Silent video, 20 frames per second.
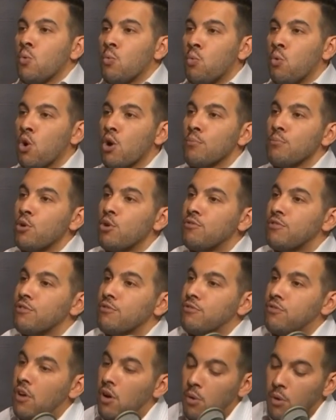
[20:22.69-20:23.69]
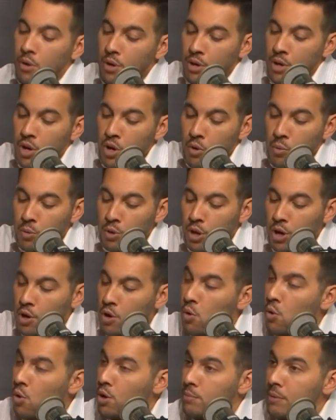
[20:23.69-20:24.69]
We're moving forward with our
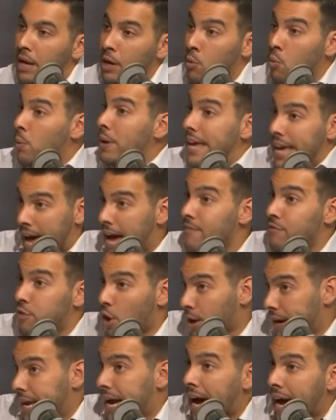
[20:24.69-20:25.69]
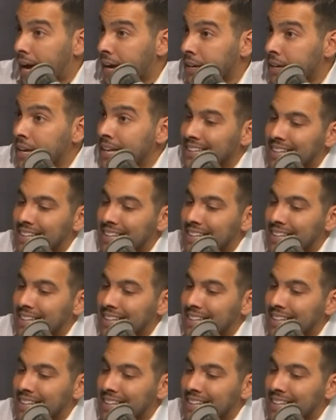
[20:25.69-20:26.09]
quarterback. We have our guy.